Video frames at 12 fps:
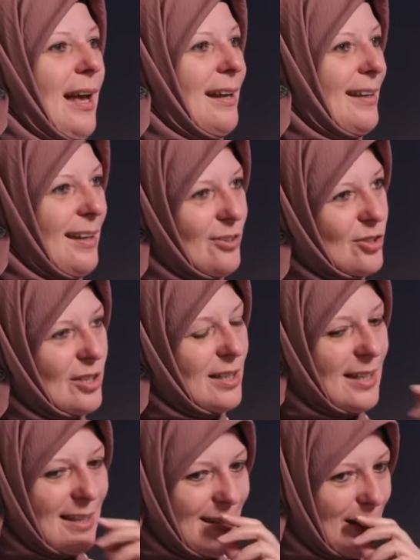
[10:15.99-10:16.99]
And
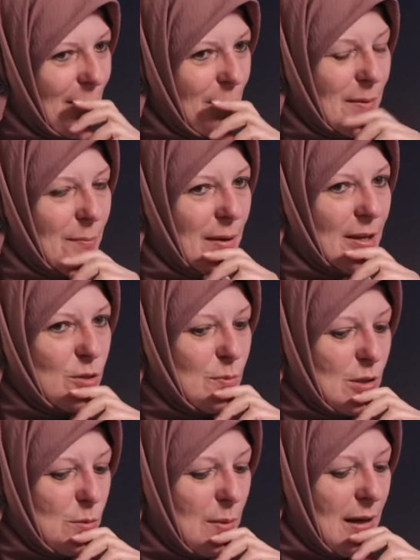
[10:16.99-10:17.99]
actually, you know, me and my
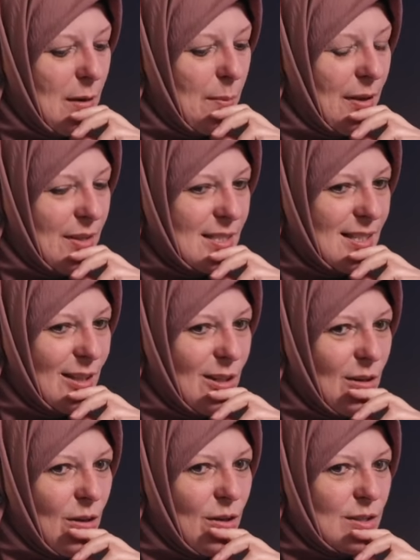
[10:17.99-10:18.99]
husband speak about this a
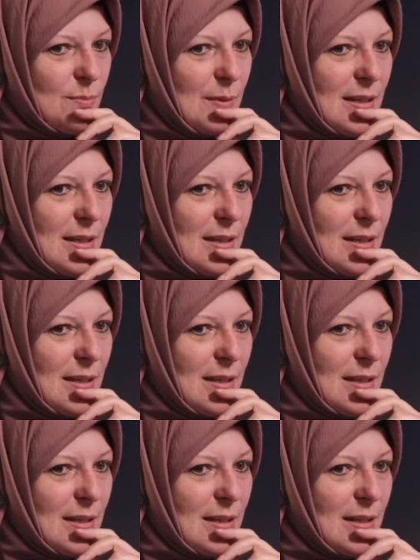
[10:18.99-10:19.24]
lot mm.